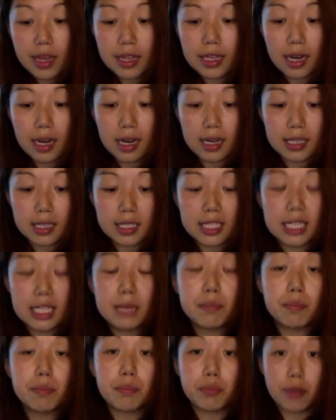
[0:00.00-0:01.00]
deep
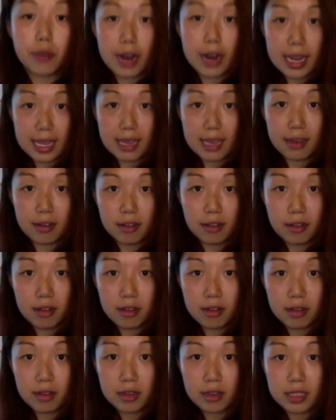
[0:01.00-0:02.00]

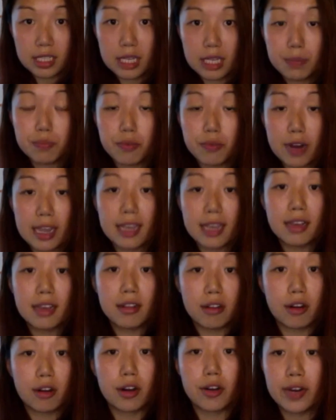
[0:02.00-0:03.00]
brachial
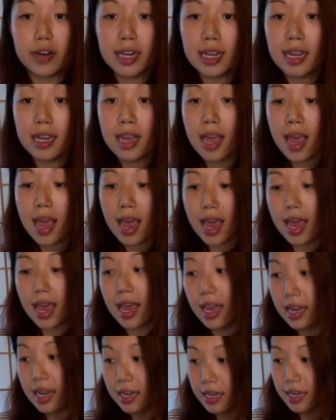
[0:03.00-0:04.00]
artery and
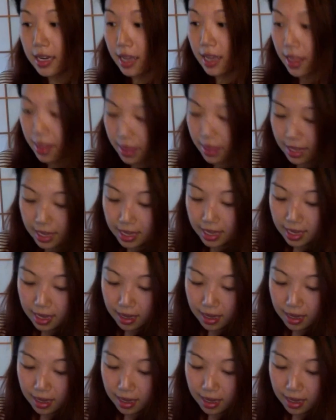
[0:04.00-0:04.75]
the